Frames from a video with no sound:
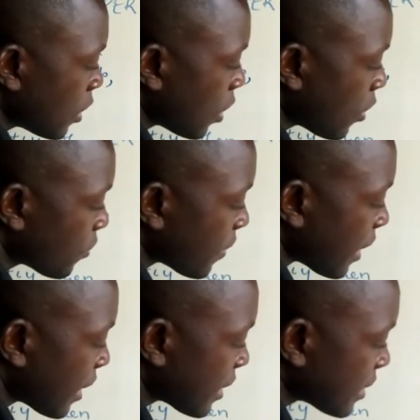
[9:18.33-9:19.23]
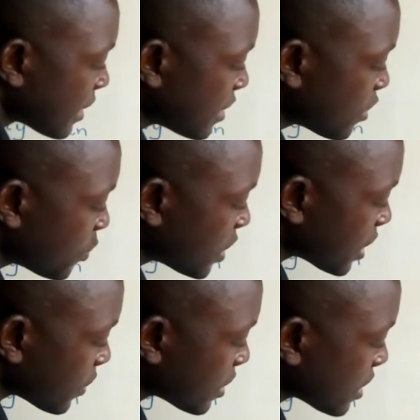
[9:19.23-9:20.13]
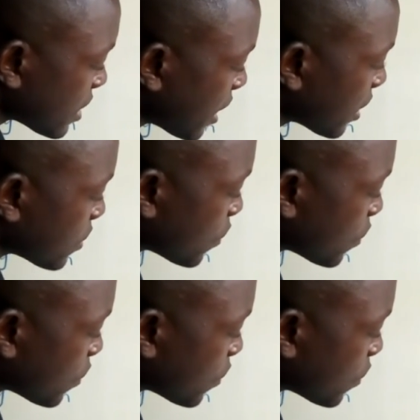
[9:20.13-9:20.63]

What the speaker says: over the denominator, which is x